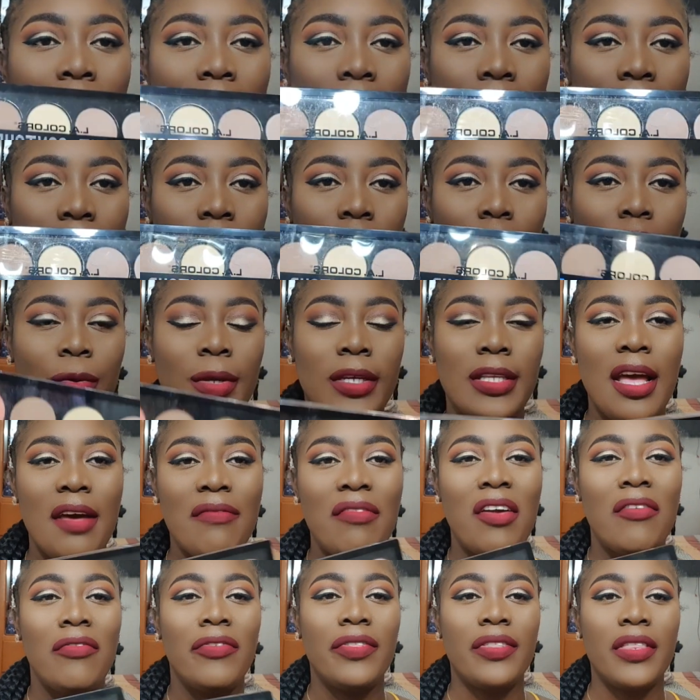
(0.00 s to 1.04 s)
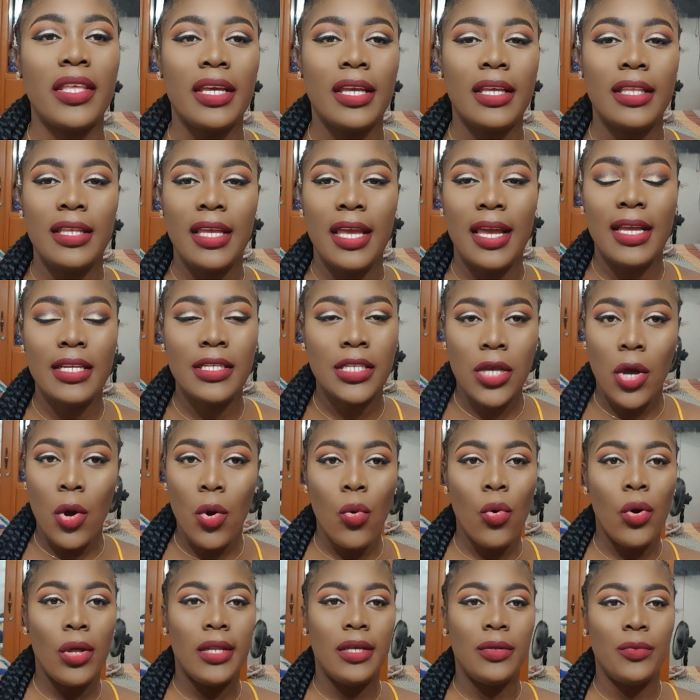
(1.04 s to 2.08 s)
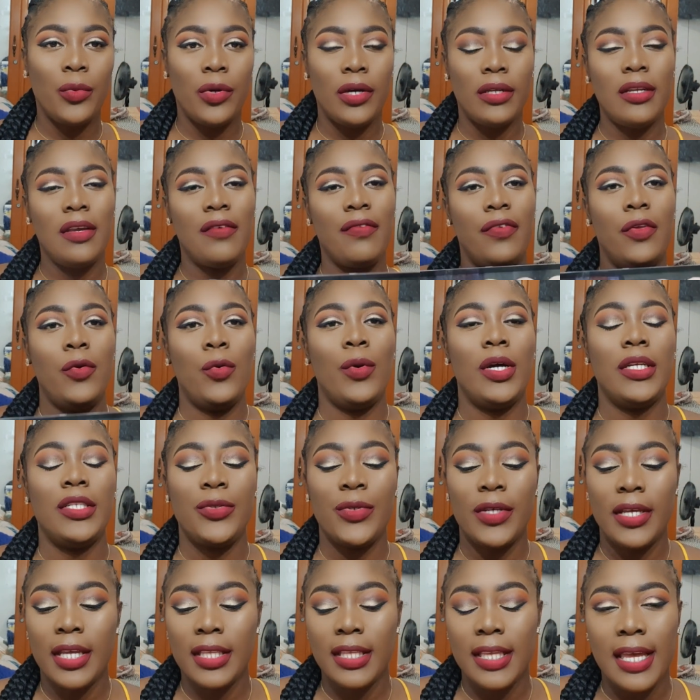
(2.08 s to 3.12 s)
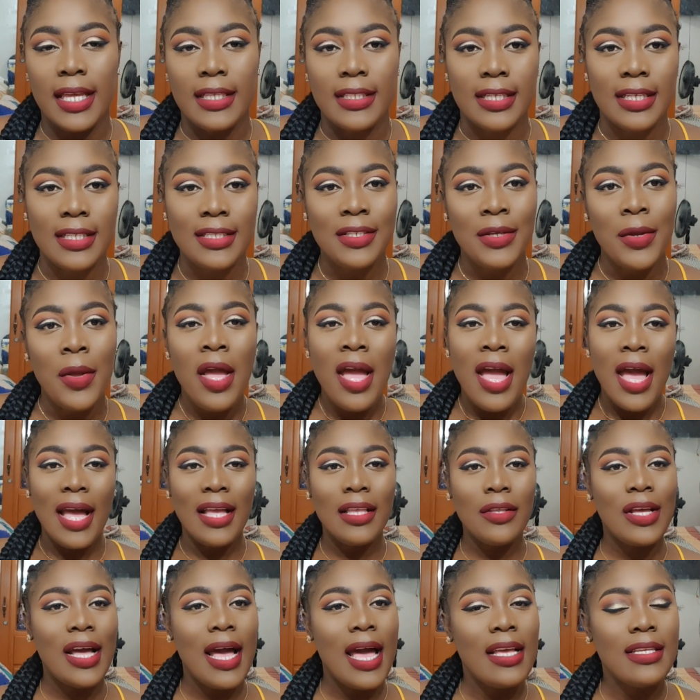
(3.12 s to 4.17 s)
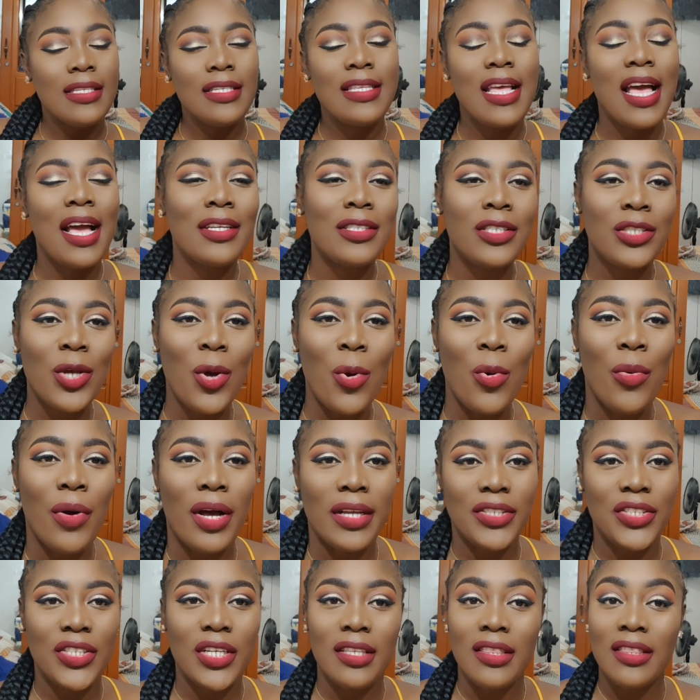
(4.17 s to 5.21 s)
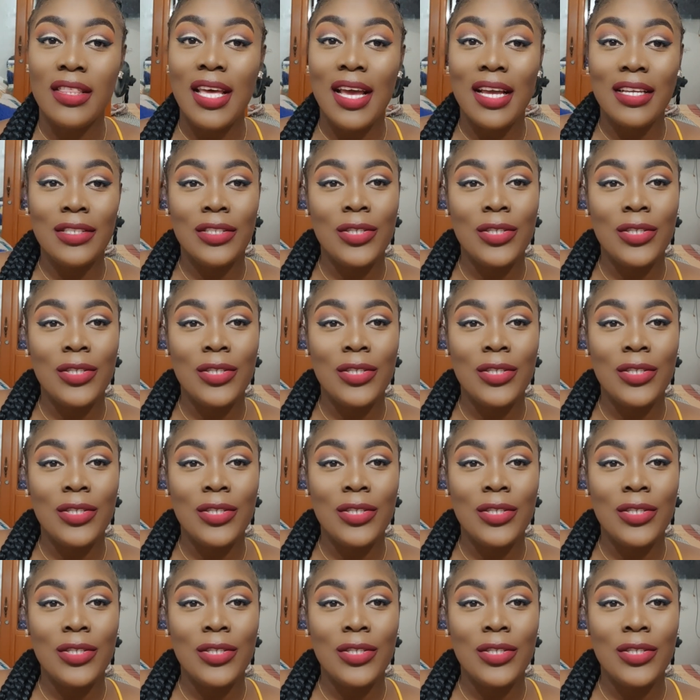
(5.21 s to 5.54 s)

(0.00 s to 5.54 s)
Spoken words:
palette. So it have everything in here. It's an all-in-one. If you want, you can get it. And guys, thanks for watching.